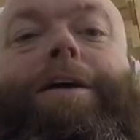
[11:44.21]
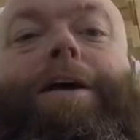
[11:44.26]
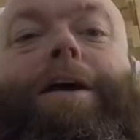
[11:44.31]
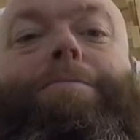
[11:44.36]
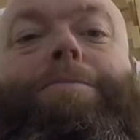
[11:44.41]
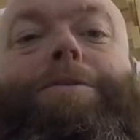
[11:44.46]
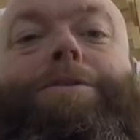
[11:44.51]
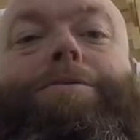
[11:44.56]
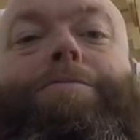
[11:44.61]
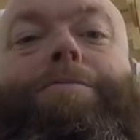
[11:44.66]

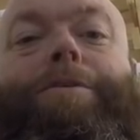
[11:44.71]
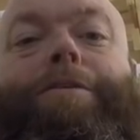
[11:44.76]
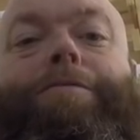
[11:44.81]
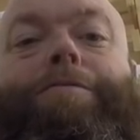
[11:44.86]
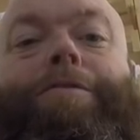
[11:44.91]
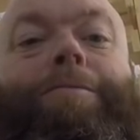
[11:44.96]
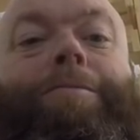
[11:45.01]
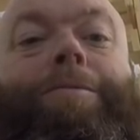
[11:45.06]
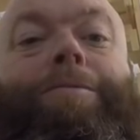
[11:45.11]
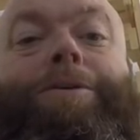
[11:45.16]
I'm just
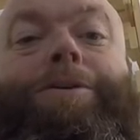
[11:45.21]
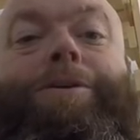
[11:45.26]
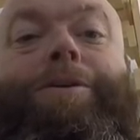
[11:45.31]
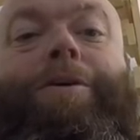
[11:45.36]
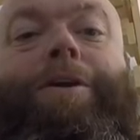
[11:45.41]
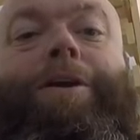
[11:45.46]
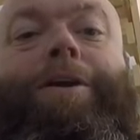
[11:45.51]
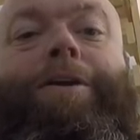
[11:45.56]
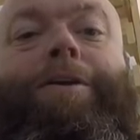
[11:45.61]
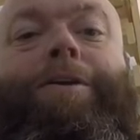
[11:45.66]
reaffirming what you
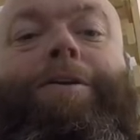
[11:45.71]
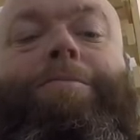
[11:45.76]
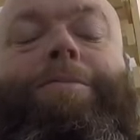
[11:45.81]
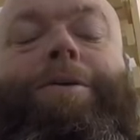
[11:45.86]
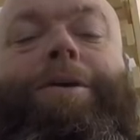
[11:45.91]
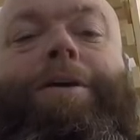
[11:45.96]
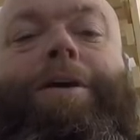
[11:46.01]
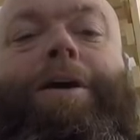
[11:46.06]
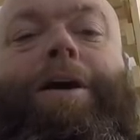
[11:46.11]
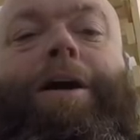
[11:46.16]
already know,
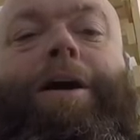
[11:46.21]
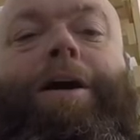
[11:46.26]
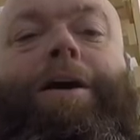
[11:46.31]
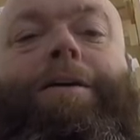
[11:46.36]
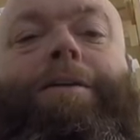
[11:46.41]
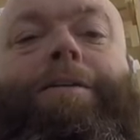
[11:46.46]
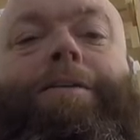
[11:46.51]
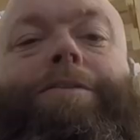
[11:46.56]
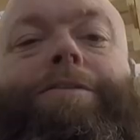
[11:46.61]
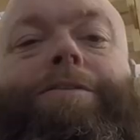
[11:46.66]
but uh,
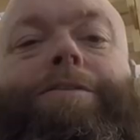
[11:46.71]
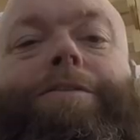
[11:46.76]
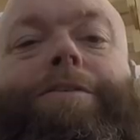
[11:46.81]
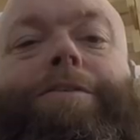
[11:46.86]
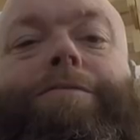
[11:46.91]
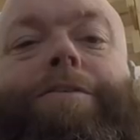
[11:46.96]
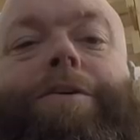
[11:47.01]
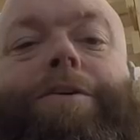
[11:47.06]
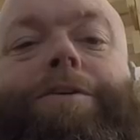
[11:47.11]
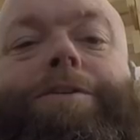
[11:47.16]

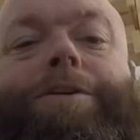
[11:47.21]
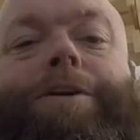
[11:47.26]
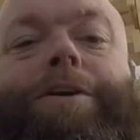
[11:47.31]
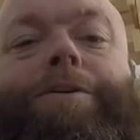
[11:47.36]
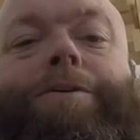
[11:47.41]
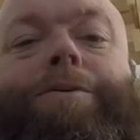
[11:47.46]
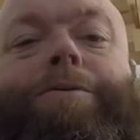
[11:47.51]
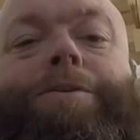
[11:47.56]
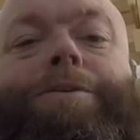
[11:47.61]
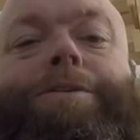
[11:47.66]
to folks that are
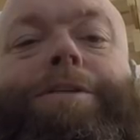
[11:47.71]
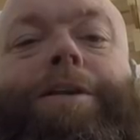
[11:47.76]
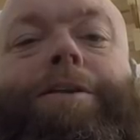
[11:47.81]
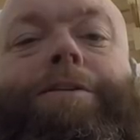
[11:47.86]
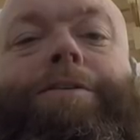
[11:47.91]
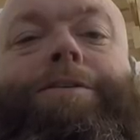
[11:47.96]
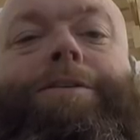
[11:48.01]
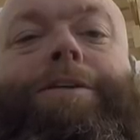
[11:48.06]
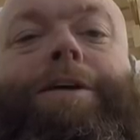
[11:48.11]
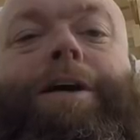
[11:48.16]
newer
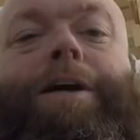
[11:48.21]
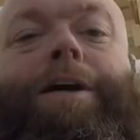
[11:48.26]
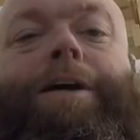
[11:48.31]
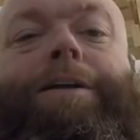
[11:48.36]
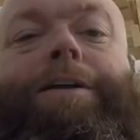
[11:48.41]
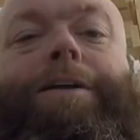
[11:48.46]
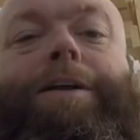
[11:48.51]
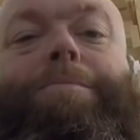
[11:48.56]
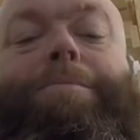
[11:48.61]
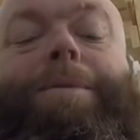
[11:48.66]
sellers,
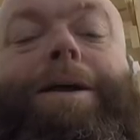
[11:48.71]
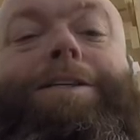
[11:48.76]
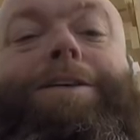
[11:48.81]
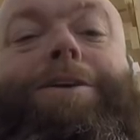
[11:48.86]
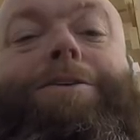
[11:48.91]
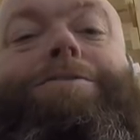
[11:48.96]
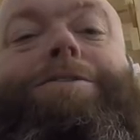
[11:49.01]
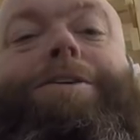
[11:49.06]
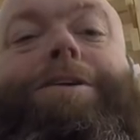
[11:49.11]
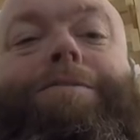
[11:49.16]
uh, it makes a
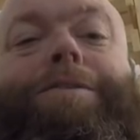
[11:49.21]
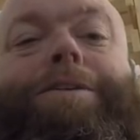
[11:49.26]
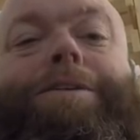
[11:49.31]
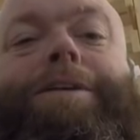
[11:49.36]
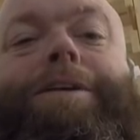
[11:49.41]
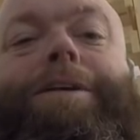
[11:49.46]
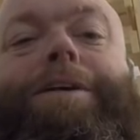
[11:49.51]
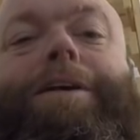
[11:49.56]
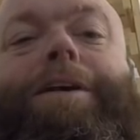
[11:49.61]
huge difference.